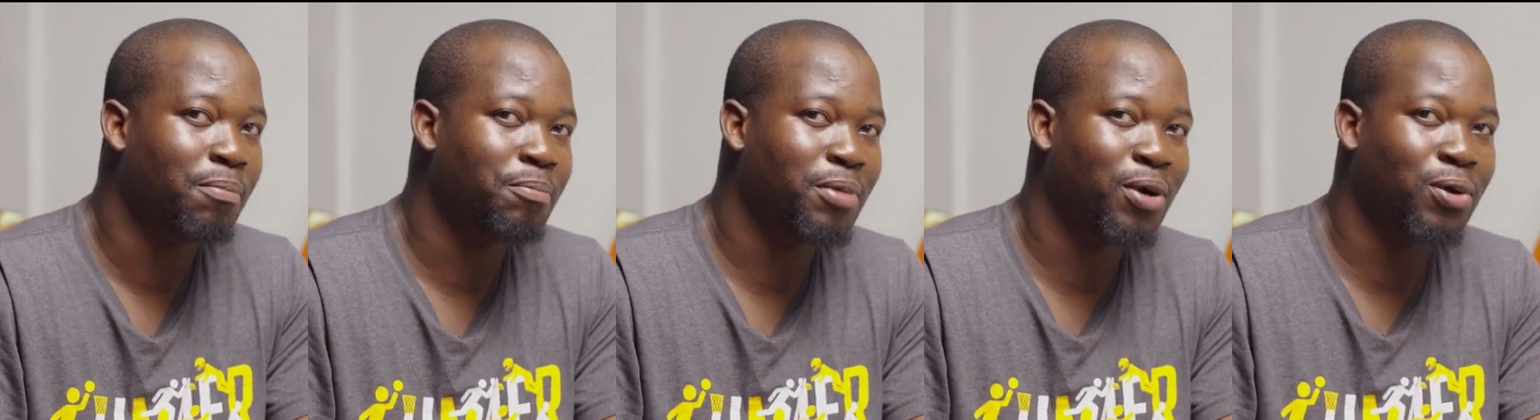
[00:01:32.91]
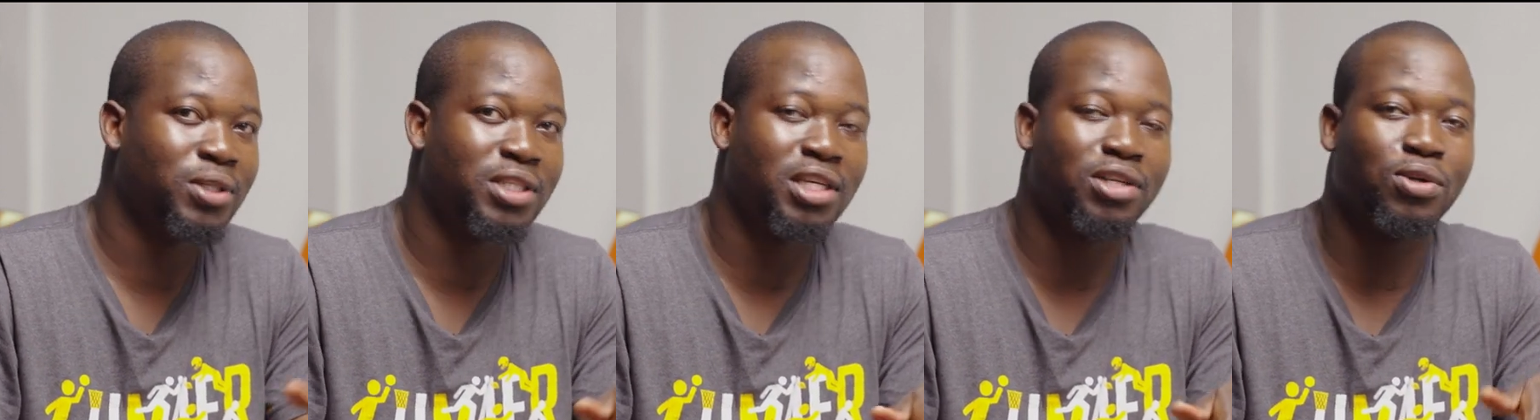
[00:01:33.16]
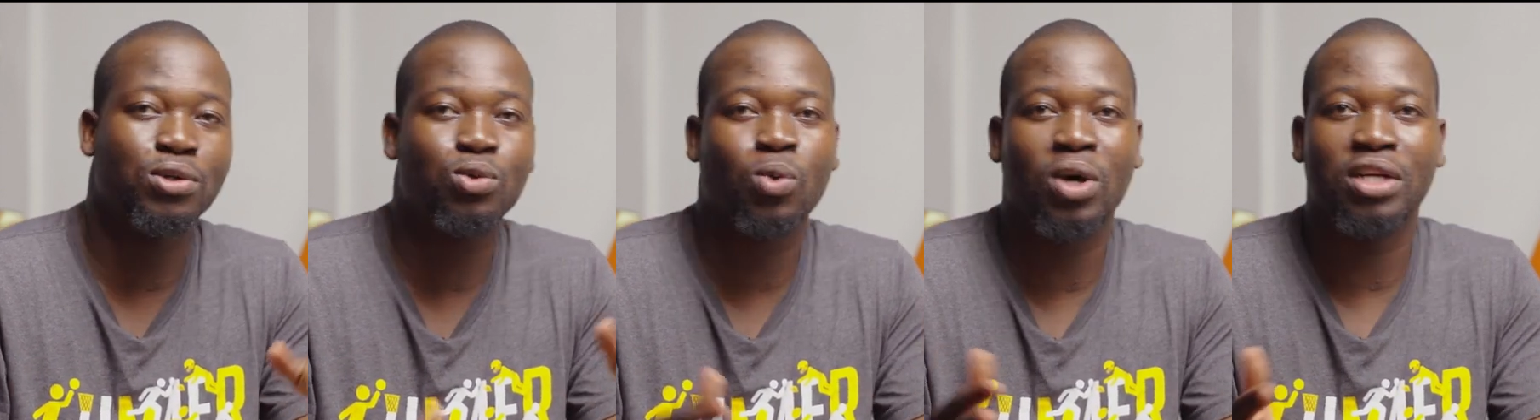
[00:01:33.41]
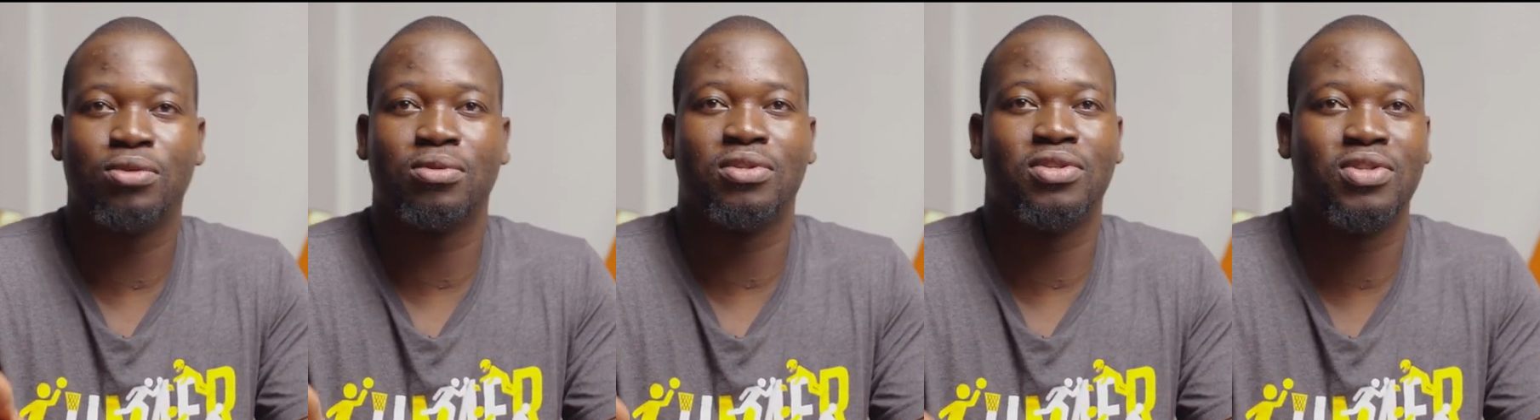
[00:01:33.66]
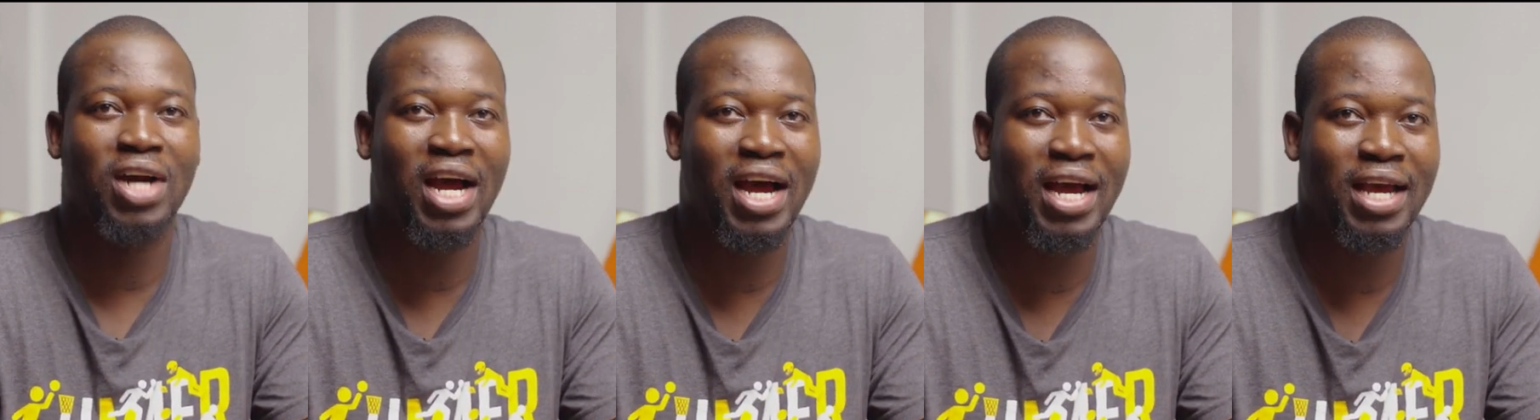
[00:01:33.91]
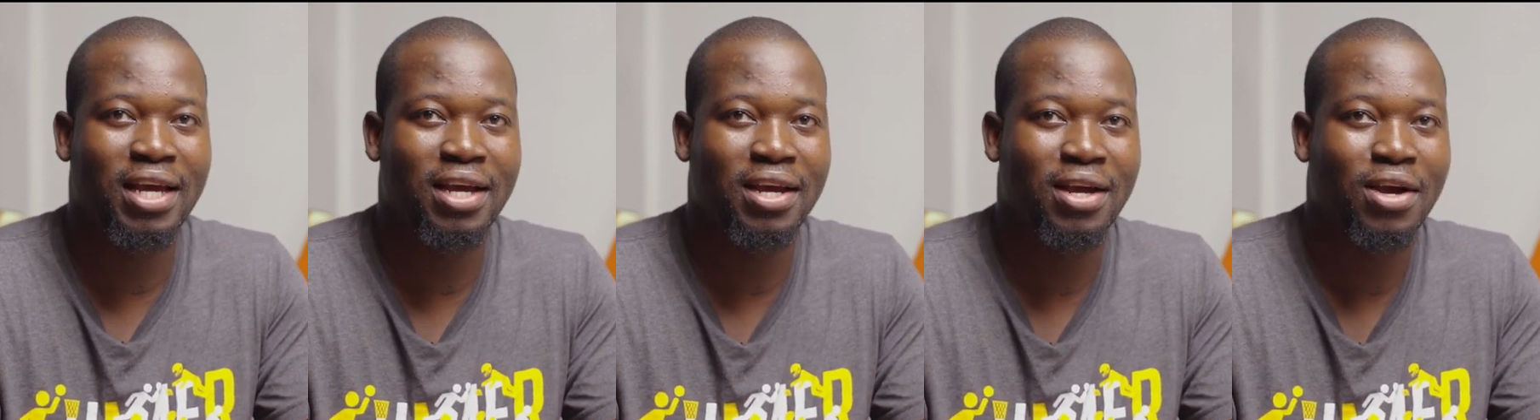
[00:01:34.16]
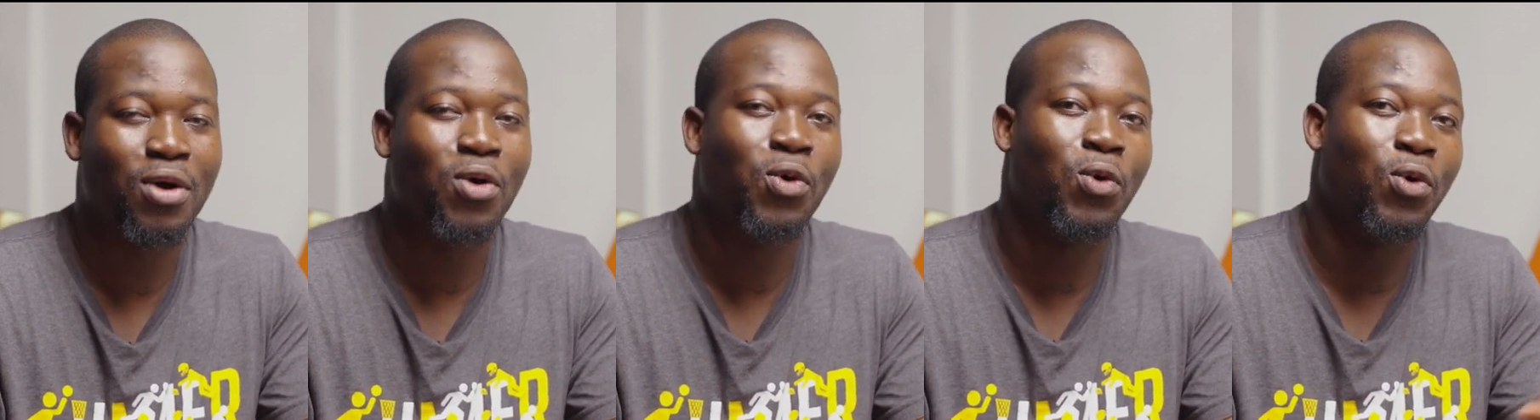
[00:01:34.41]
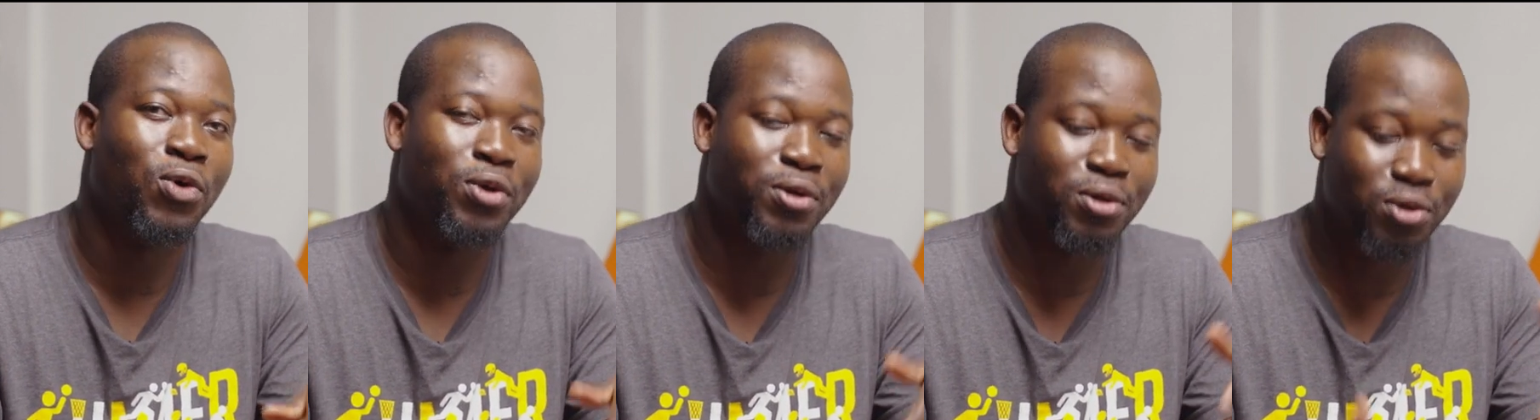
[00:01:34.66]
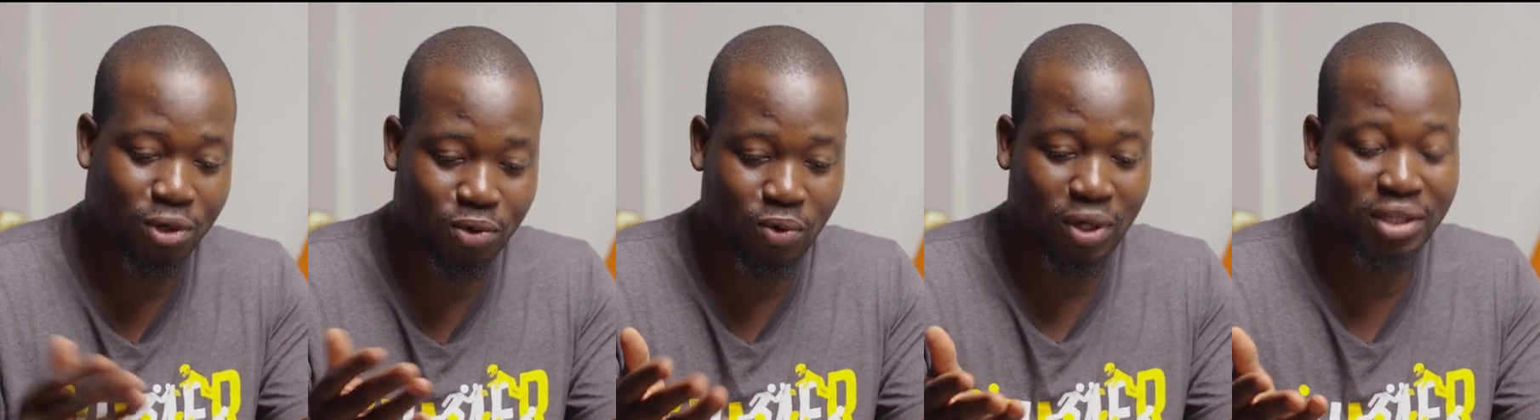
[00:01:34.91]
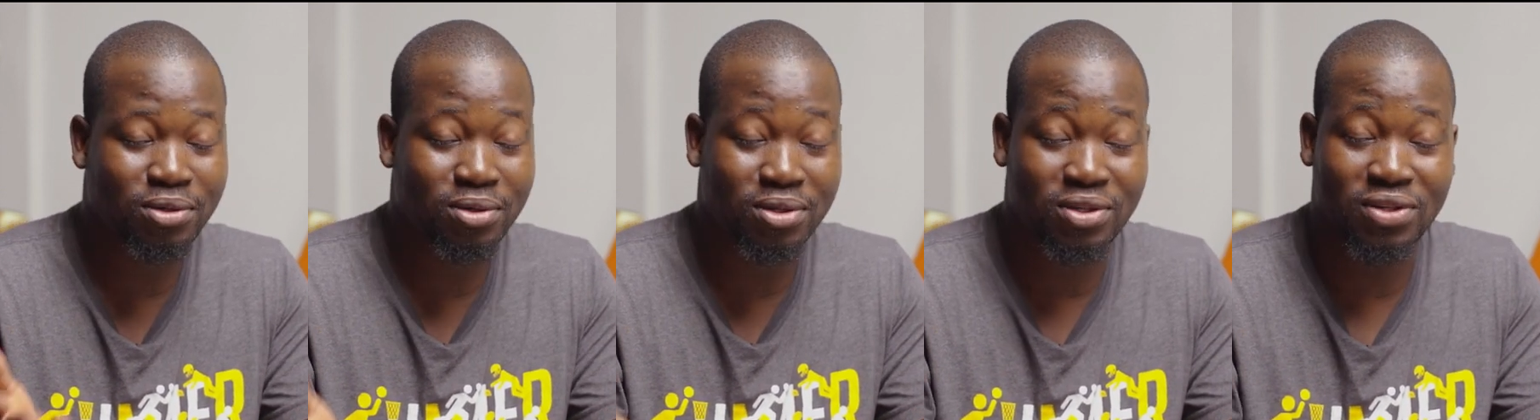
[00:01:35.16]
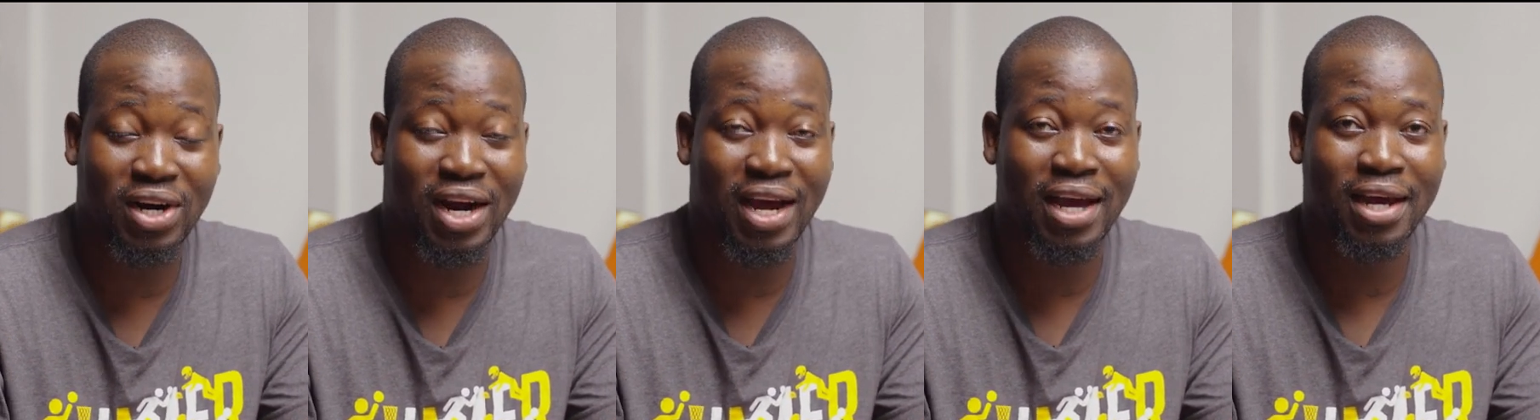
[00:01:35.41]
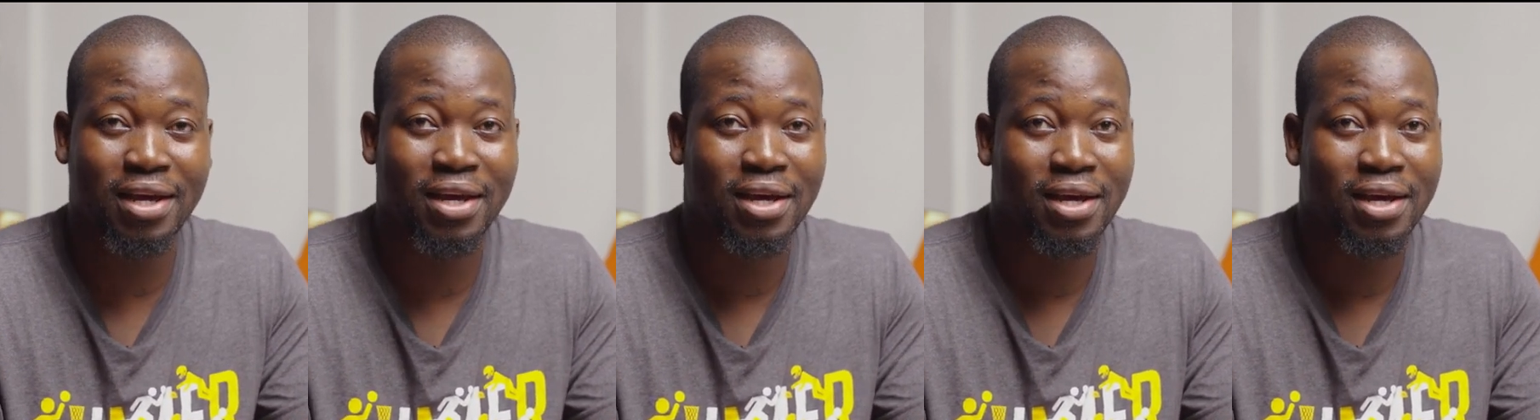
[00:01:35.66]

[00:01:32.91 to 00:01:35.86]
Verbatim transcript: because I don't want to try, or you don't want to try